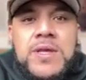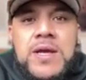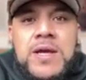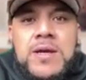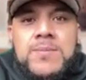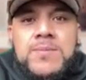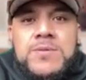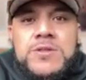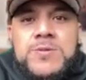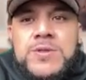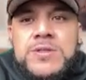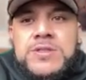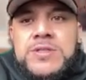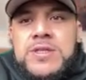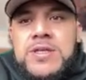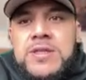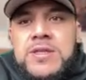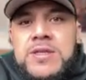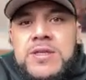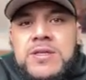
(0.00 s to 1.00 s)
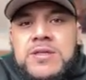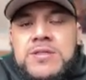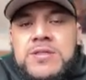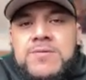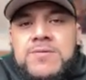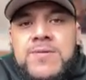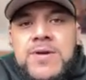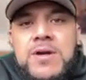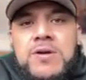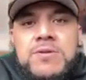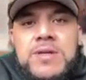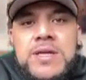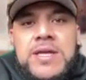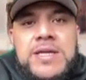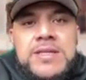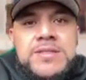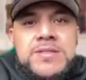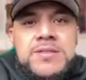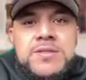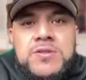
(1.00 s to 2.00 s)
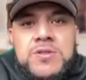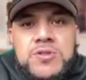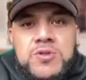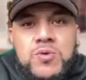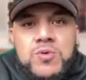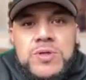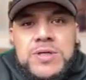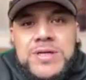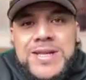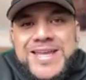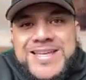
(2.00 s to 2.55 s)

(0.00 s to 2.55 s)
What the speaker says: especially things around disordered